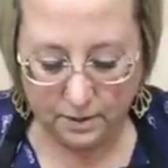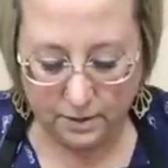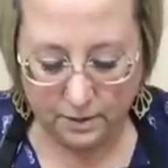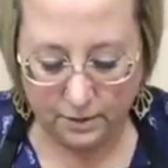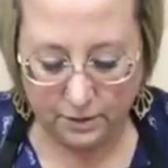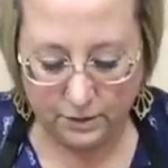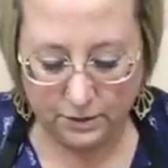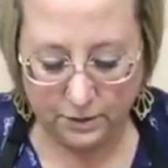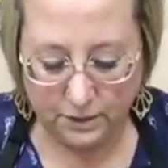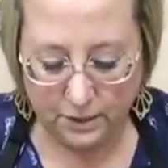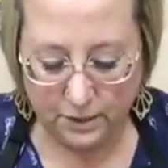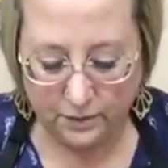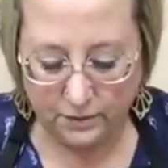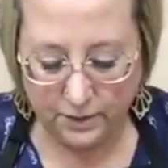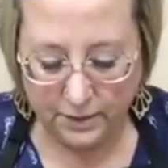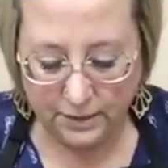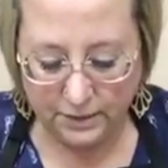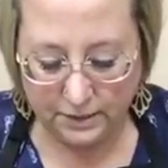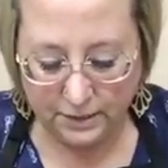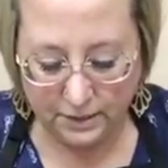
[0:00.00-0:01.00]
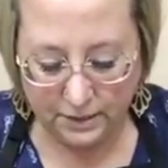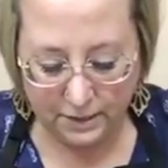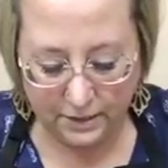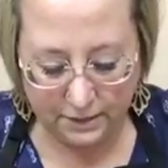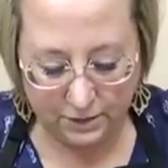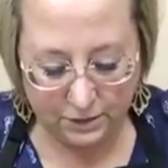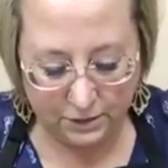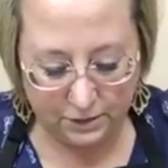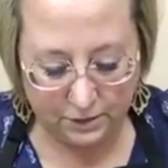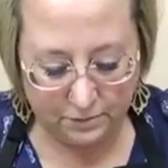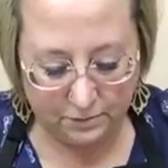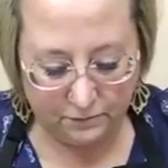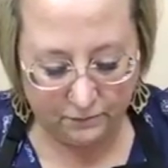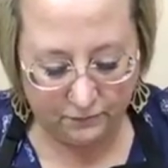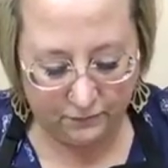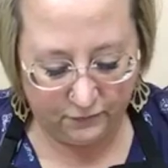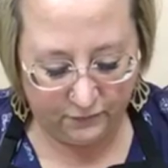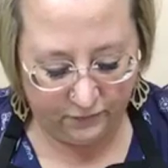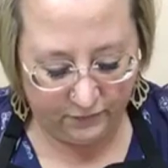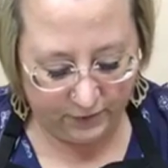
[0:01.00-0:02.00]
You see how easy that just
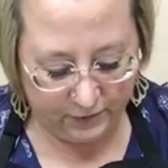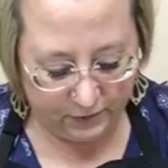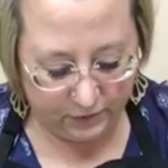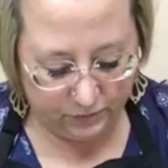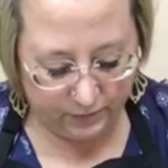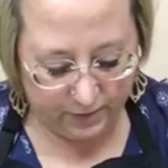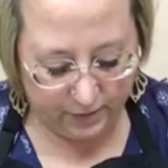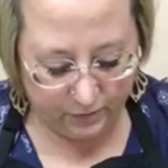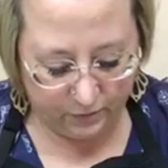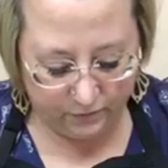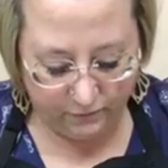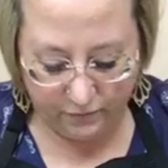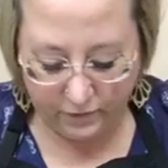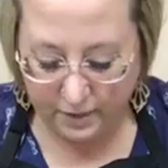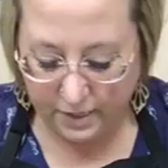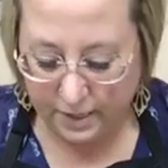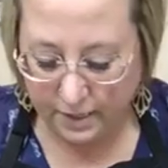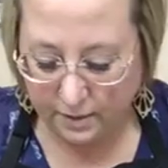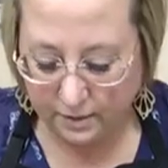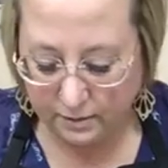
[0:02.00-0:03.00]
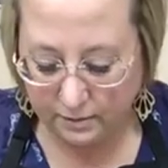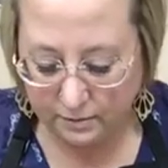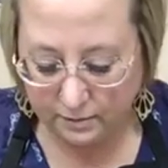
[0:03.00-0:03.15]
fits right over that?